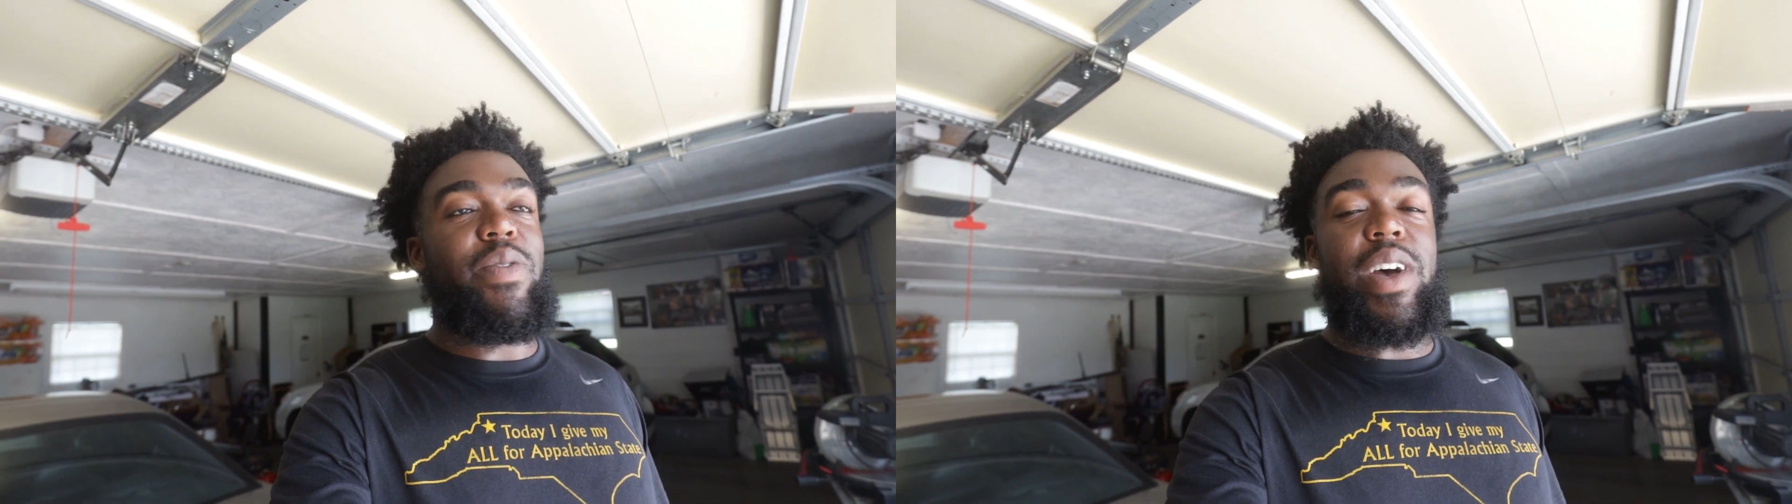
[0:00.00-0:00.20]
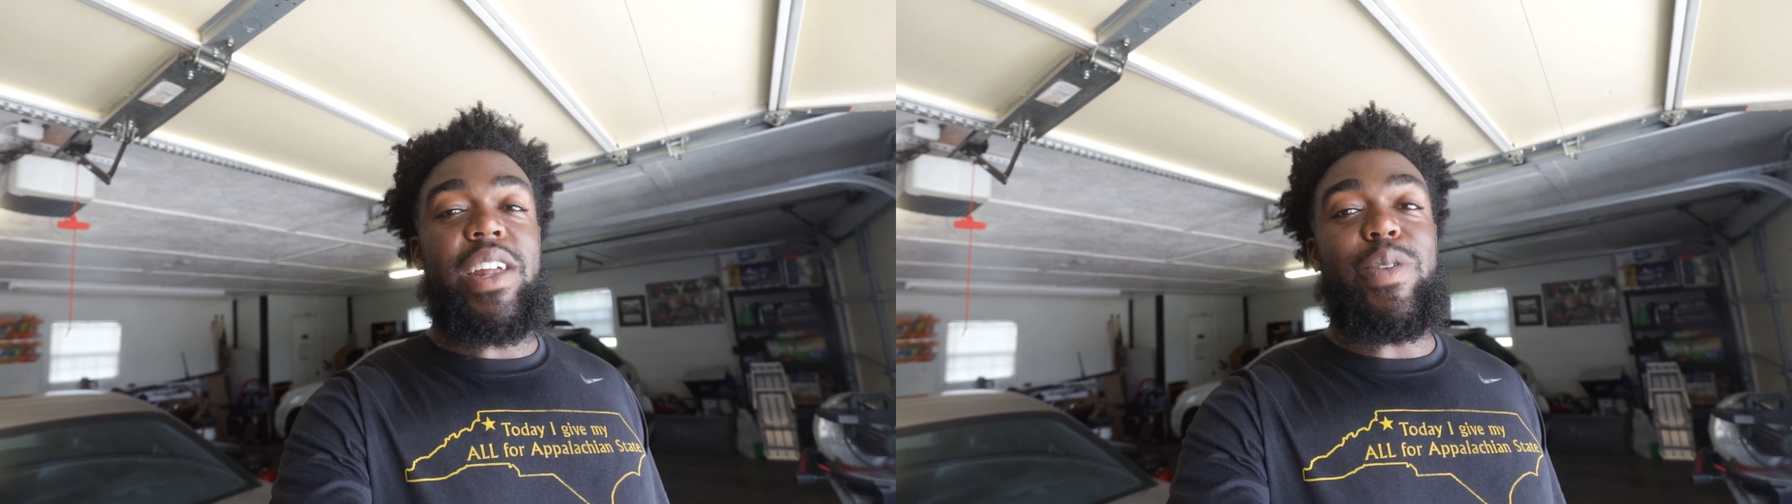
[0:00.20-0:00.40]

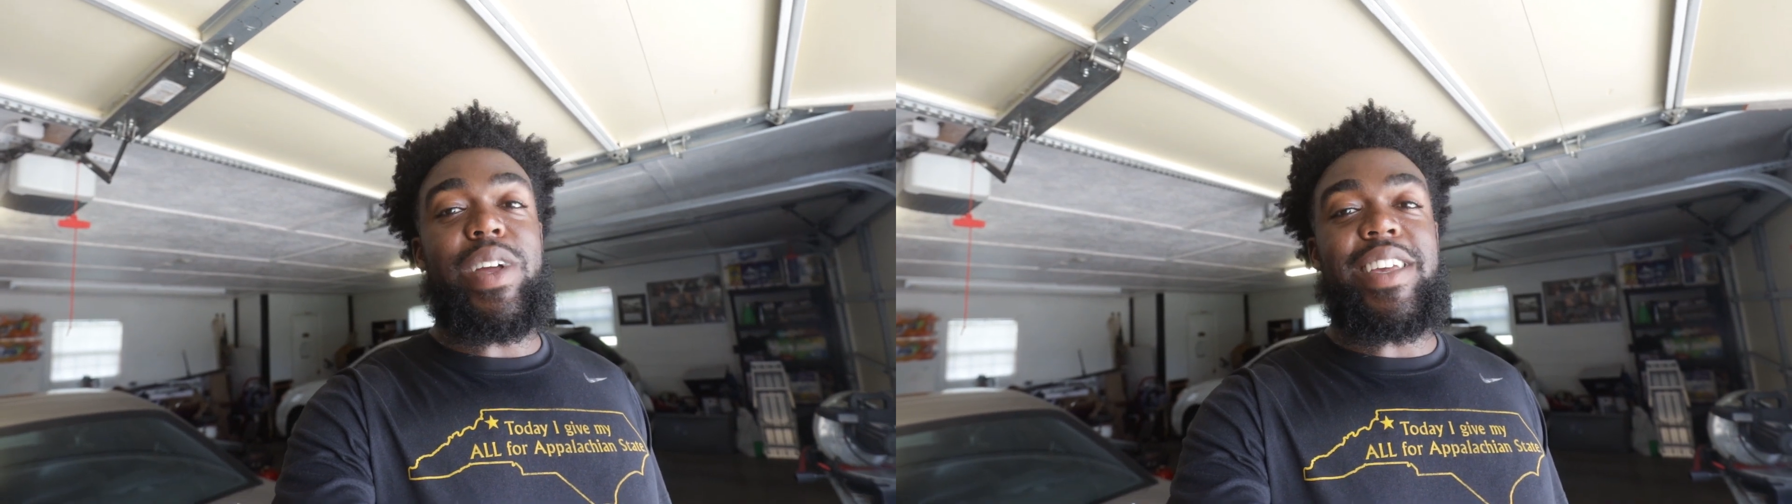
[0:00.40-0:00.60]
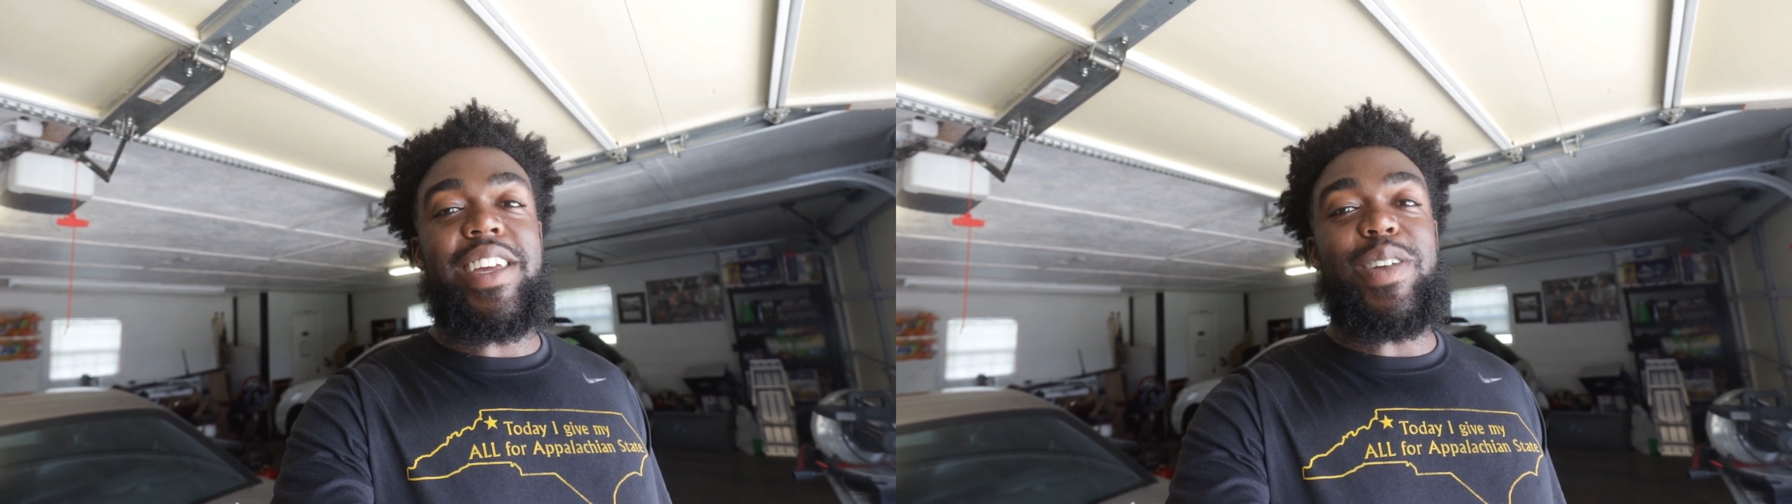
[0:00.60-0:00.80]
and find a
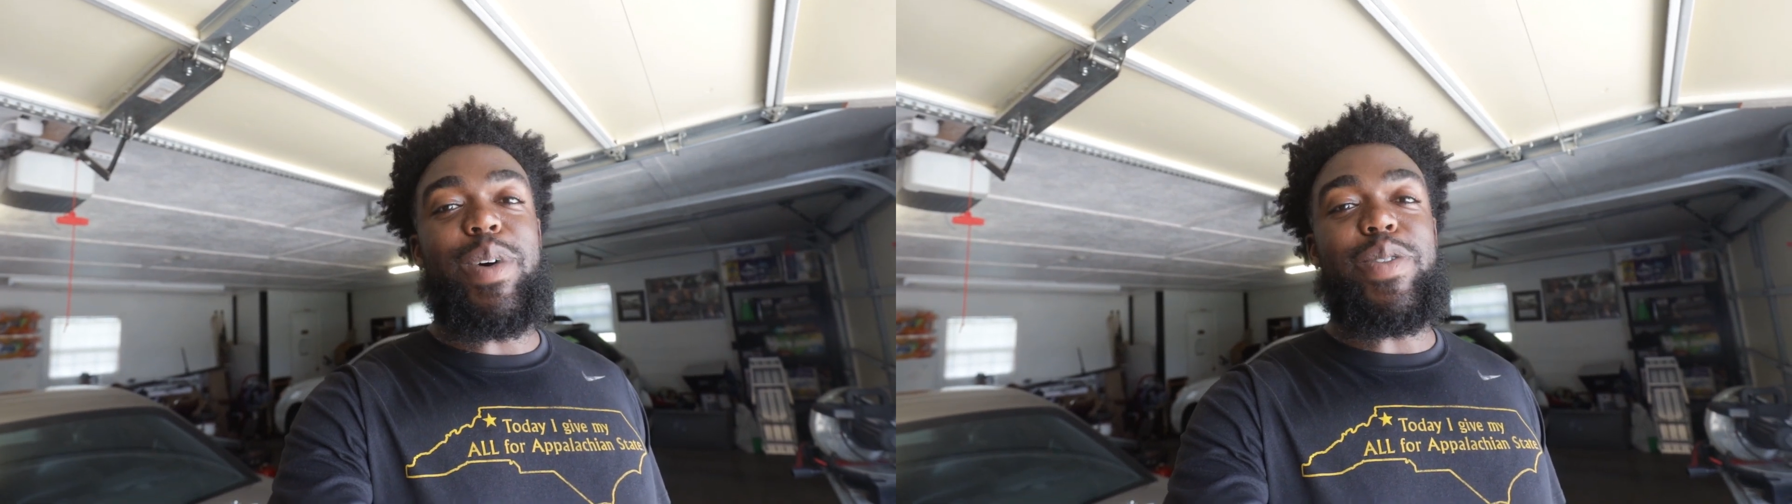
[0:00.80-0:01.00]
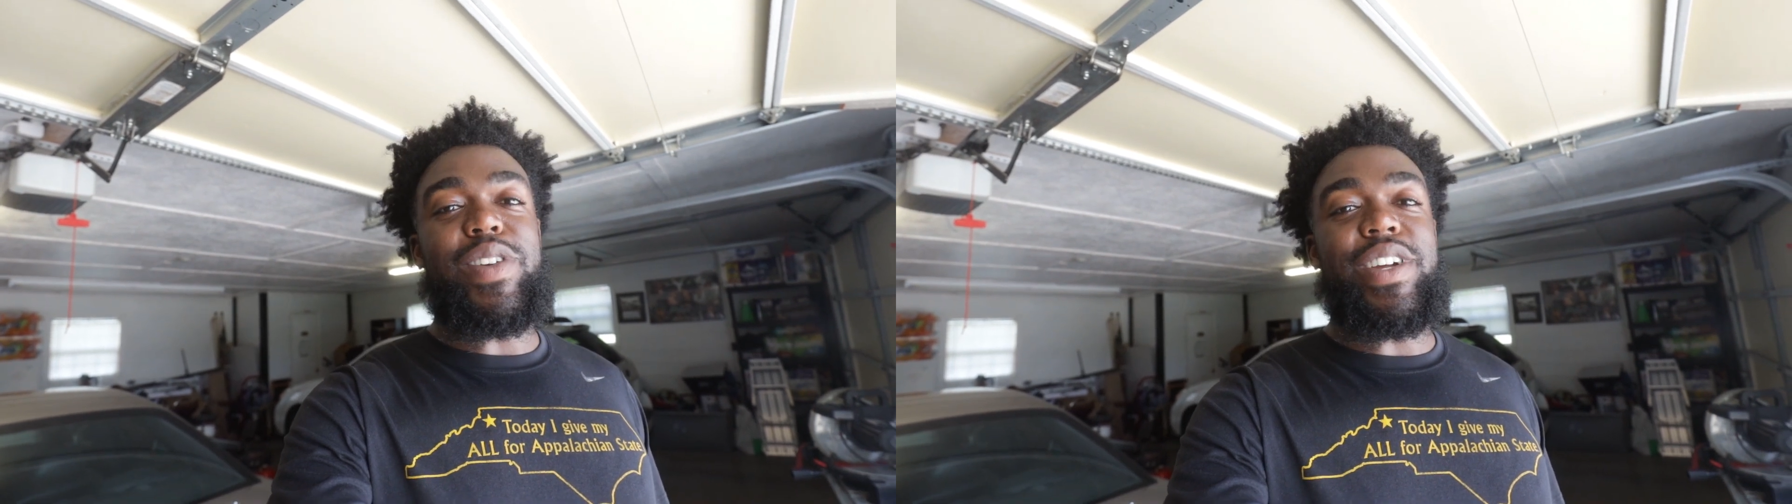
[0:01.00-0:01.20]
way to get
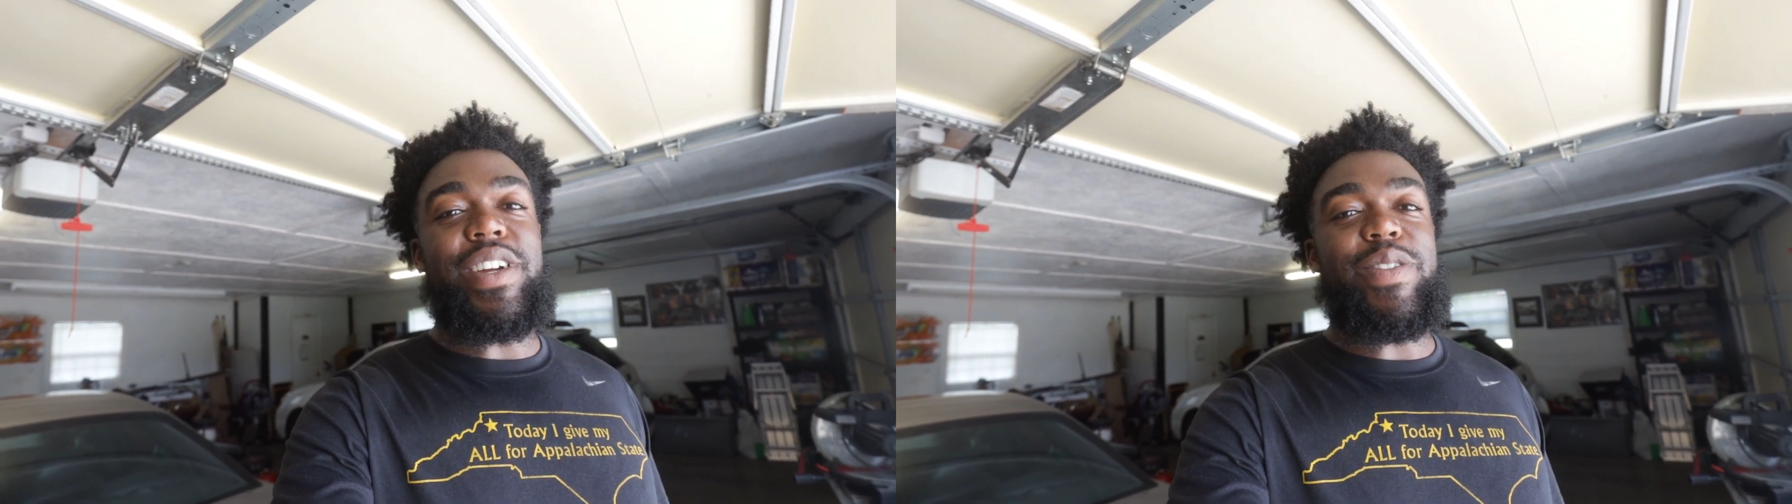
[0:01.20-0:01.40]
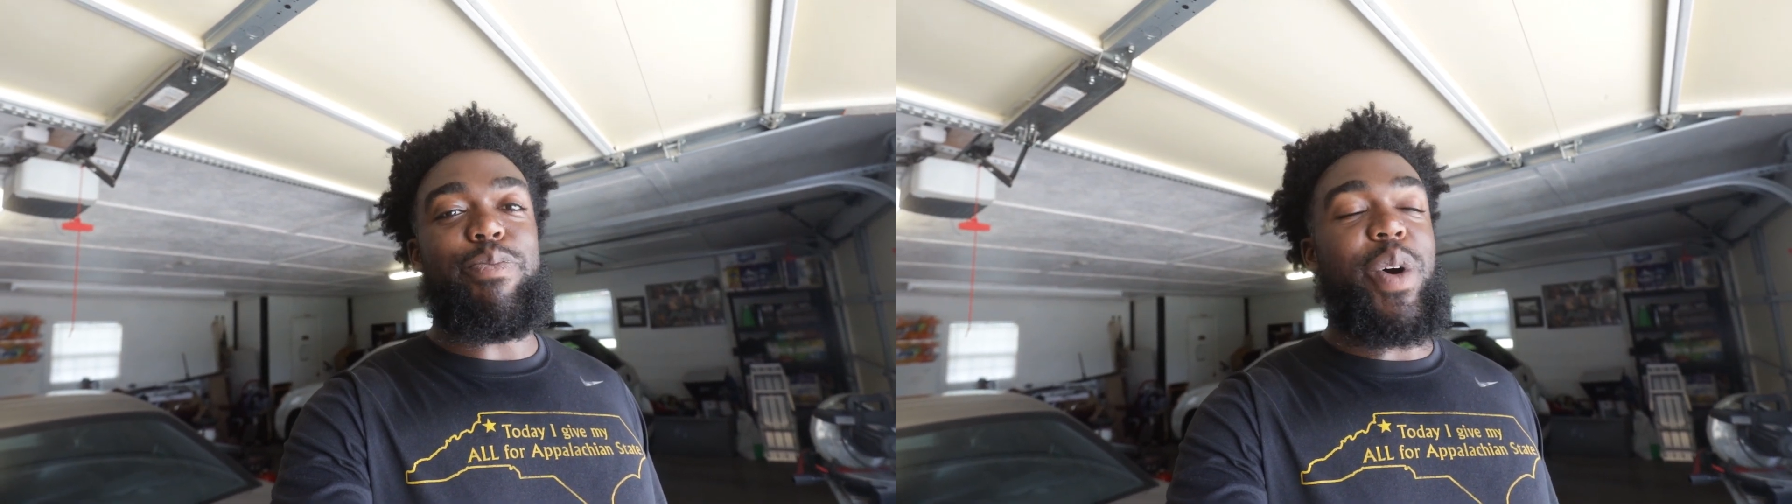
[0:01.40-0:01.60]
them over there,